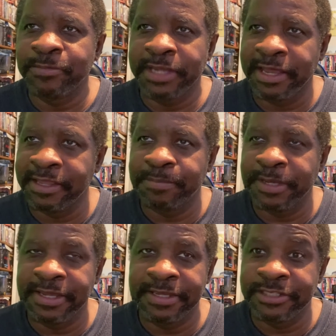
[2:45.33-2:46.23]
with the L A P
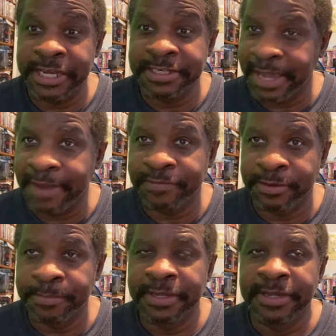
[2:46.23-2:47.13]
D chasing after
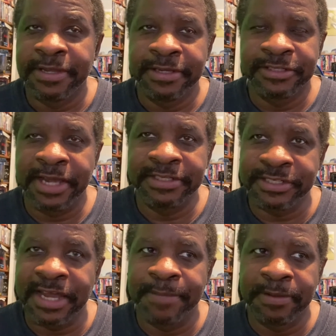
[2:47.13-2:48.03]
them, trying to
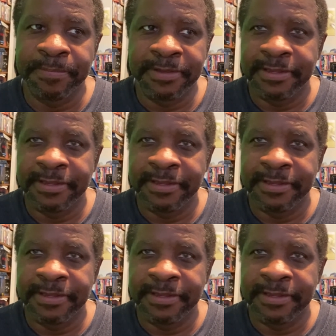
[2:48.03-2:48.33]
stop them.